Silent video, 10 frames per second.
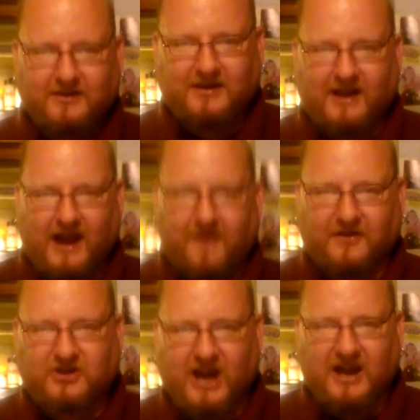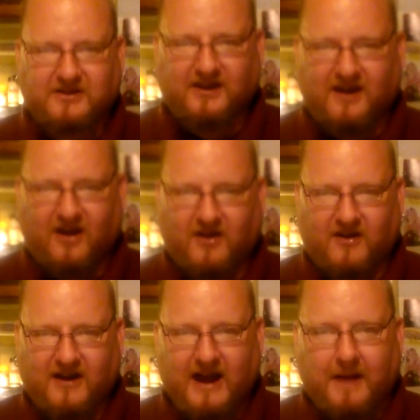didn't have a chance
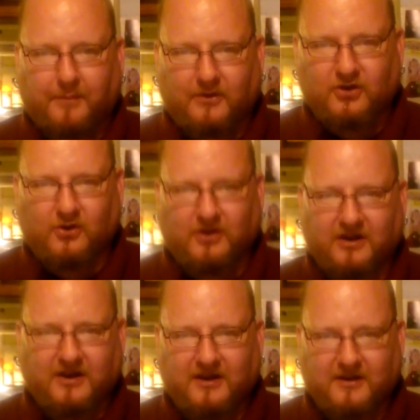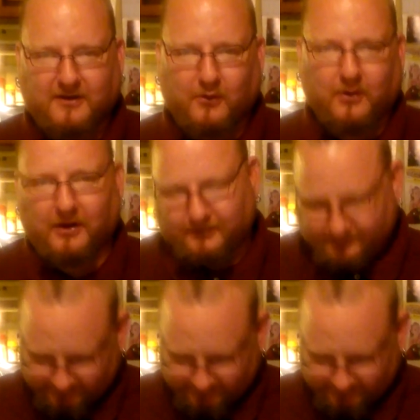or an opportunity to do it.